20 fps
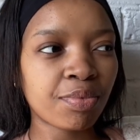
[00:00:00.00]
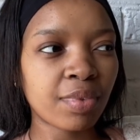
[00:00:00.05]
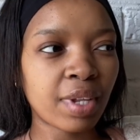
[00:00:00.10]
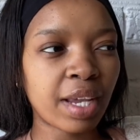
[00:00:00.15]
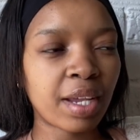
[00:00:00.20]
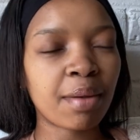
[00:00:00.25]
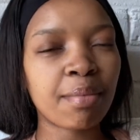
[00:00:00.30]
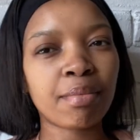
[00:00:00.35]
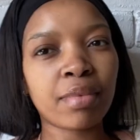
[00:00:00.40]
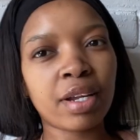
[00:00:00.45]
I
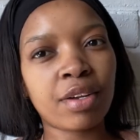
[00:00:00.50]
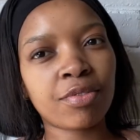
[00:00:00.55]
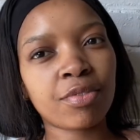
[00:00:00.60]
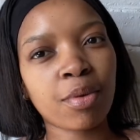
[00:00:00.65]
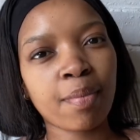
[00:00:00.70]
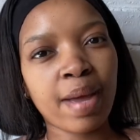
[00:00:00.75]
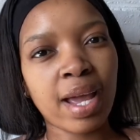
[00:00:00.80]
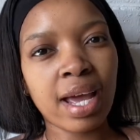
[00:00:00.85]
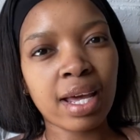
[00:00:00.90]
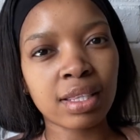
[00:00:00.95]
can plan for
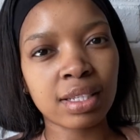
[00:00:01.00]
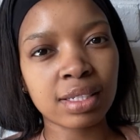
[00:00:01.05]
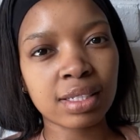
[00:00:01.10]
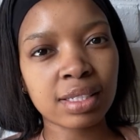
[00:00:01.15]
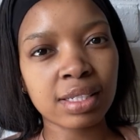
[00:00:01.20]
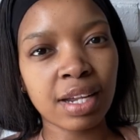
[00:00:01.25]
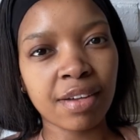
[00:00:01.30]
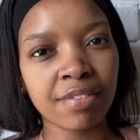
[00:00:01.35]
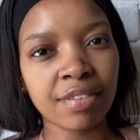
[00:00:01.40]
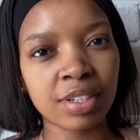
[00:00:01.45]
my other
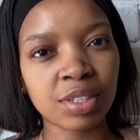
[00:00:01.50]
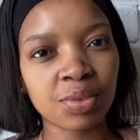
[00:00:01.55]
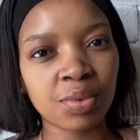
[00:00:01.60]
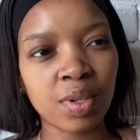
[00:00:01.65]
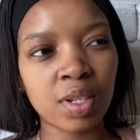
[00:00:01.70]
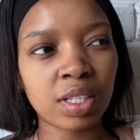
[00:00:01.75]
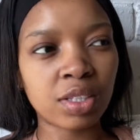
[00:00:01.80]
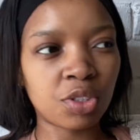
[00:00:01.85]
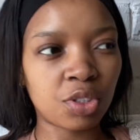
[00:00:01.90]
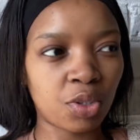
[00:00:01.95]
stuff as
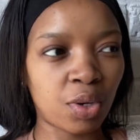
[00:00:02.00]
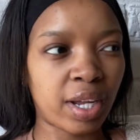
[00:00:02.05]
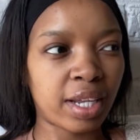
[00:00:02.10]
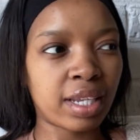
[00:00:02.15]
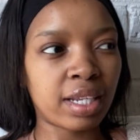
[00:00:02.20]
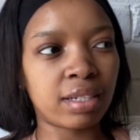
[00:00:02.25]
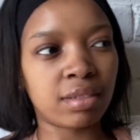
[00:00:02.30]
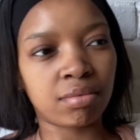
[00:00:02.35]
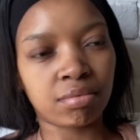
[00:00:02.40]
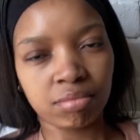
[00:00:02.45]
well, so I
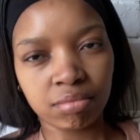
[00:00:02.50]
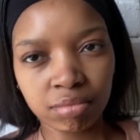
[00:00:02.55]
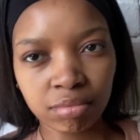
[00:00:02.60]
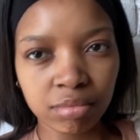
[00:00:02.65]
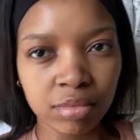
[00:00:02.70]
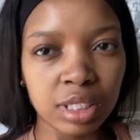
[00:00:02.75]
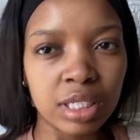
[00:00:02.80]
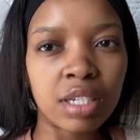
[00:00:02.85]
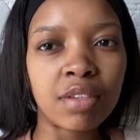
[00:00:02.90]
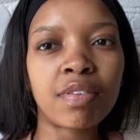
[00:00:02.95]
can
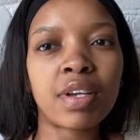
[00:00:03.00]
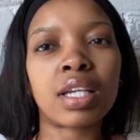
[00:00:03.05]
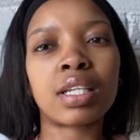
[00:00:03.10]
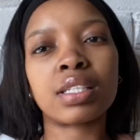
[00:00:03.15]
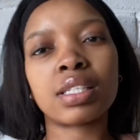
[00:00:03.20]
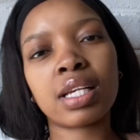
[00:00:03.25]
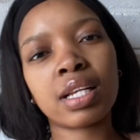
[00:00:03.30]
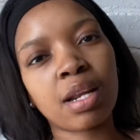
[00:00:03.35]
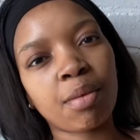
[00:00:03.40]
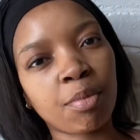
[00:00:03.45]
see if I can
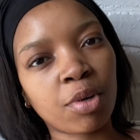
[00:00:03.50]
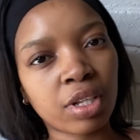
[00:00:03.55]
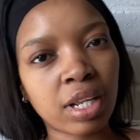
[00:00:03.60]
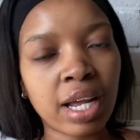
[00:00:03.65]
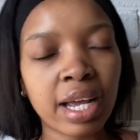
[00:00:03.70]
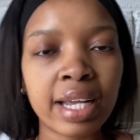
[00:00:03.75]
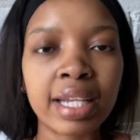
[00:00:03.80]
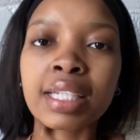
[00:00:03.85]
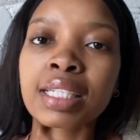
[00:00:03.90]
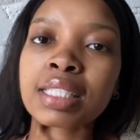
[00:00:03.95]
take on more
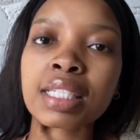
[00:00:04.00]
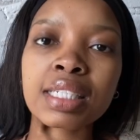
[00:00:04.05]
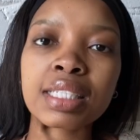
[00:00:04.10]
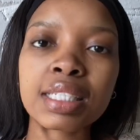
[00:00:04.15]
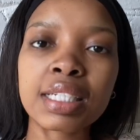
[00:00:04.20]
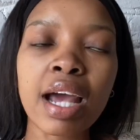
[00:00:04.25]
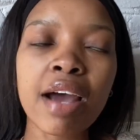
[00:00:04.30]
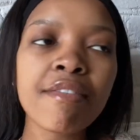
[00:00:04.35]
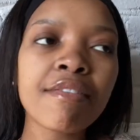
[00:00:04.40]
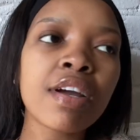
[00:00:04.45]
clients and
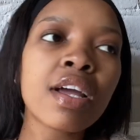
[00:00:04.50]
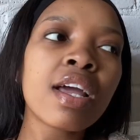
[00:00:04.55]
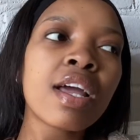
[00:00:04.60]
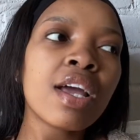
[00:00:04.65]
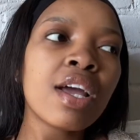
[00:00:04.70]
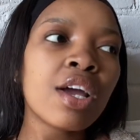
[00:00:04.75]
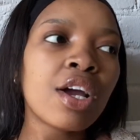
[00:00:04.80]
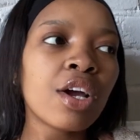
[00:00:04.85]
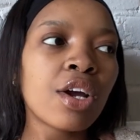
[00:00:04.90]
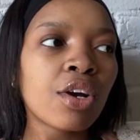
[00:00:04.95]
stuff,
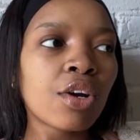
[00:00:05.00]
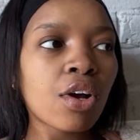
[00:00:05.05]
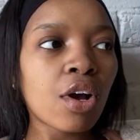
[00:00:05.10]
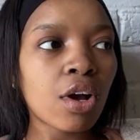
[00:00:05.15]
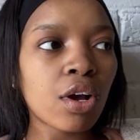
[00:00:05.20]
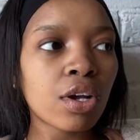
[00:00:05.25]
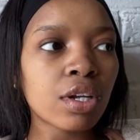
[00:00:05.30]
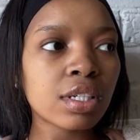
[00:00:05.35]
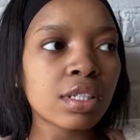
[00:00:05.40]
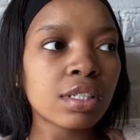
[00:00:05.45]

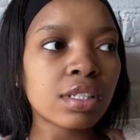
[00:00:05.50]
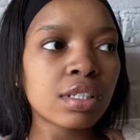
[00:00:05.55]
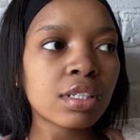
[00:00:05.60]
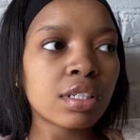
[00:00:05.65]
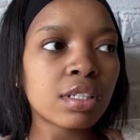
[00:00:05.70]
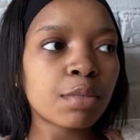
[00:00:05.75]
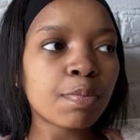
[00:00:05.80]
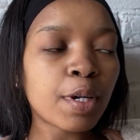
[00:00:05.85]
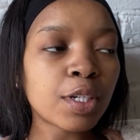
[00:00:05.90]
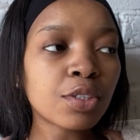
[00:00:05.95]
because
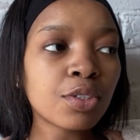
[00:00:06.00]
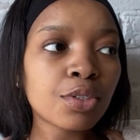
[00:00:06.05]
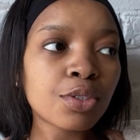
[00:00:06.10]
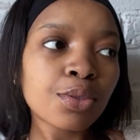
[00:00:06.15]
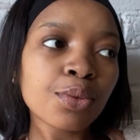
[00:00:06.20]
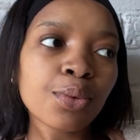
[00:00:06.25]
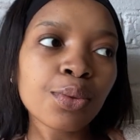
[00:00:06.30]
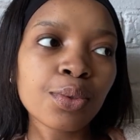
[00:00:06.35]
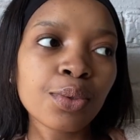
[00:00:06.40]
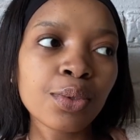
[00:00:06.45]
it's back to
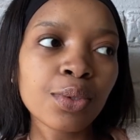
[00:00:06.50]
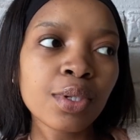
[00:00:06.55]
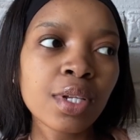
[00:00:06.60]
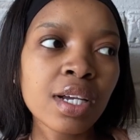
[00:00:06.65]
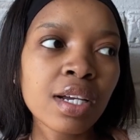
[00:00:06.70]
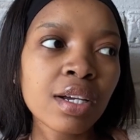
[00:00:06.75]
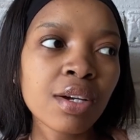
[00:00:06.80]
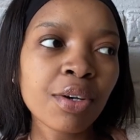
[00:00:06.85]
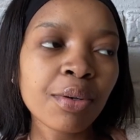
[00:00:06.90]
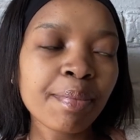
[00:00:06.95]
school
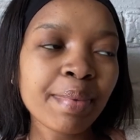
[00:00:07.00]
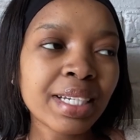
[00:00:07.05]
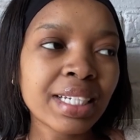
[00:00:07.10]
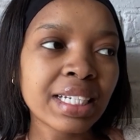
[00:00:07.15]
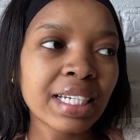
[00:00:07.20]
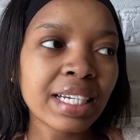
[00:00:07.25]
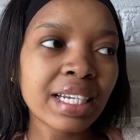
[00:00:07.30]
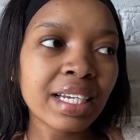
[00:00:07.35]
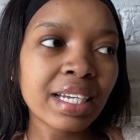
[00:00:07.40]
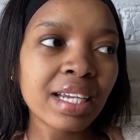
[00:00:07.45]
on
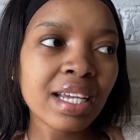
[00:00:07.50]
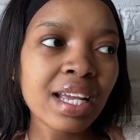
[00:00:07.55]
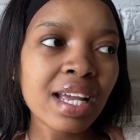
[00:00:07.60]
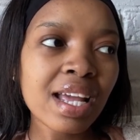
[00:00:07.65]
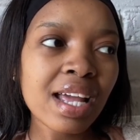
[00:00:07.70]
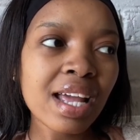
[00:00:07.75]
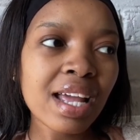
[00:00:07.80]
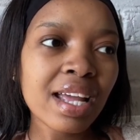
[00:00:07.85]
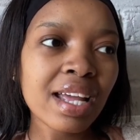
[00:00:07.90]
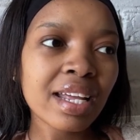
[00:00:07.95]
Monday
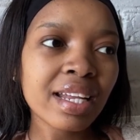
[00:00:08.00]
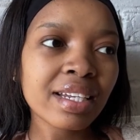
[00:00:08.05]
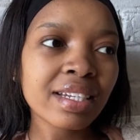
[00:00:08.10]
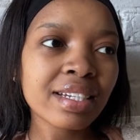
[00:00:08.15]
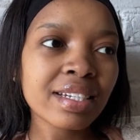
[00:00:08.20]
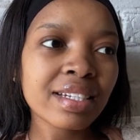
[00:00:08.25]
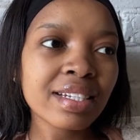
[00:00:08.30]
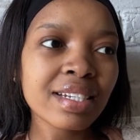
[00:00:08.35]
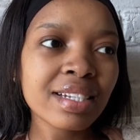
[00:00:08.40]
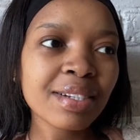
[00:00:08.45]

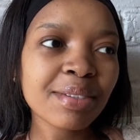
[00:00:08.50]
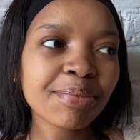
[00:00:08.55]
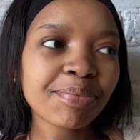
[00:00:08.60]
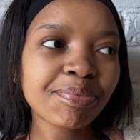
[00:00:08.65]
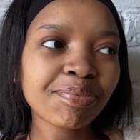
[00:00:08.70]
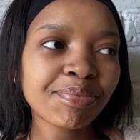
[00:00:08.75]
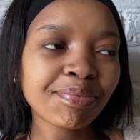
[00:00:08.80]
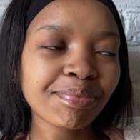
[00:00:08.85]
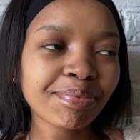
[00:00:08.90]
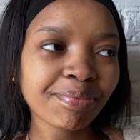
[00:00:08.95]
and
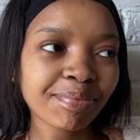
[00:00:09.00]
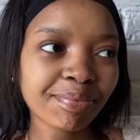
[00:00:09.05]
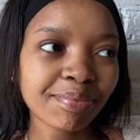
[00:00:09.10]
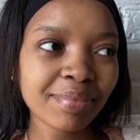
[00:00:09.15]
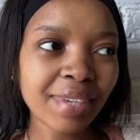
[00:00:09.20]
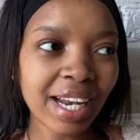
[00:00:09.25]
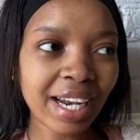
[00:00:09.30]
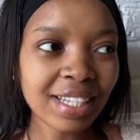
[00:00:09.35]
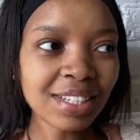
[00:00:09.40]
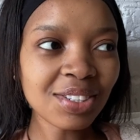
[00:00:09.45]

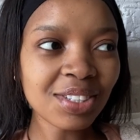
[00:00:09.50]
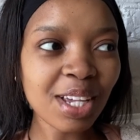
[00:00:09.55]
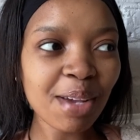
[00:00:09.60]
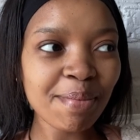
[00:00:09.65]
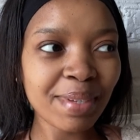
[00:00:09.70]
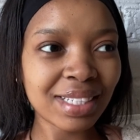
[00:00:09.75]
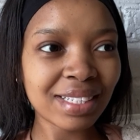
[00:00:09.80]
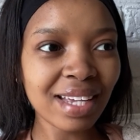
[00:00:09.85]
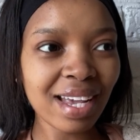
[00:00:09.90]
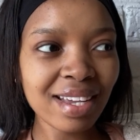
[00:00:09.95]
I like to say I'm
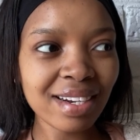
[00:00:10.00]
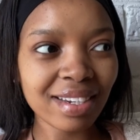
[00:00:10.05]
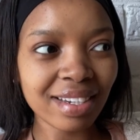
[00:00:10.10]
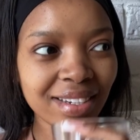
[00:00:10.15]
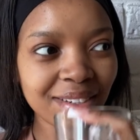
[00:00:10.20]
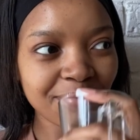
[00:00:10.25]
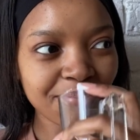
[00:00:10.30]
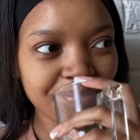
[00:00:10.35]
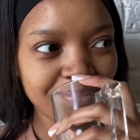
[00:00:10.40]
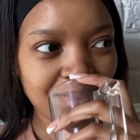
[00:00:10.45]

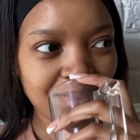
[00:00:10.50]
excited.